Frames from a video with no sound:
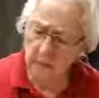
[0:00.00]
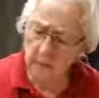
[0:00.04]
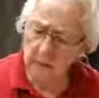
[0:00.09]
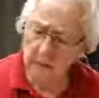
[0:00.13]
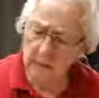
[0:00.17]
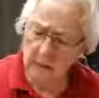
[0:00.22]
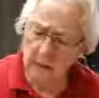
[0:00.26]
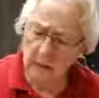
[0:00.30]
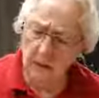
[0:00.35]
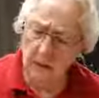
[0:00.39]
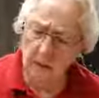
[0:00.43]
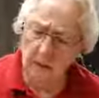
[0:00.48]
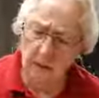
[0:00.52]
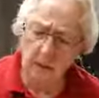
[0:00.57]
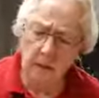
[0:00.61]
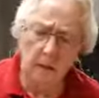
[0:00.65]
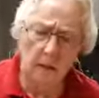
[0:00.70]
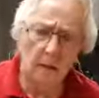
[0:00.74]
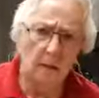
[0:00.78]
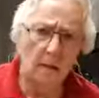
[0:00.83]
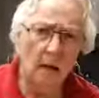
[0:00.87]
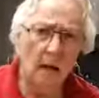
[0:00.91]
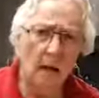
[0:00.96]
We sell a
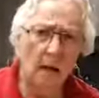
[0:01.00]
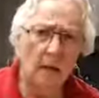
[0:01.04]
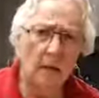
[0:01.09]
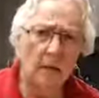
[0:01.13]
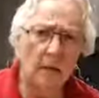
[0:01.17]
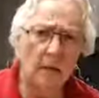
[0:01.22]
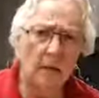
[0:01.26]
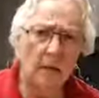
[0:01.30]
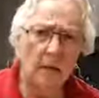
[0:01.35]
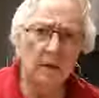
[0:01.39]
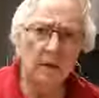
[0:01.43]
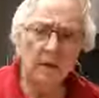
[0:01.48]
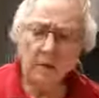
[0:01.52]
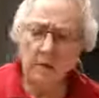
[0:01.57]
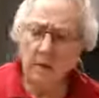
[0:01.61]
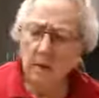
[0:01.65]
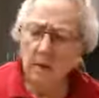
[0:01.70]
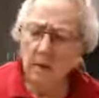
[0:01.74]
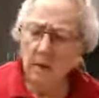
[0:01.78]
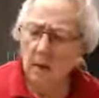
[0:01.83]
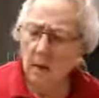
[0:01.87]
lot of these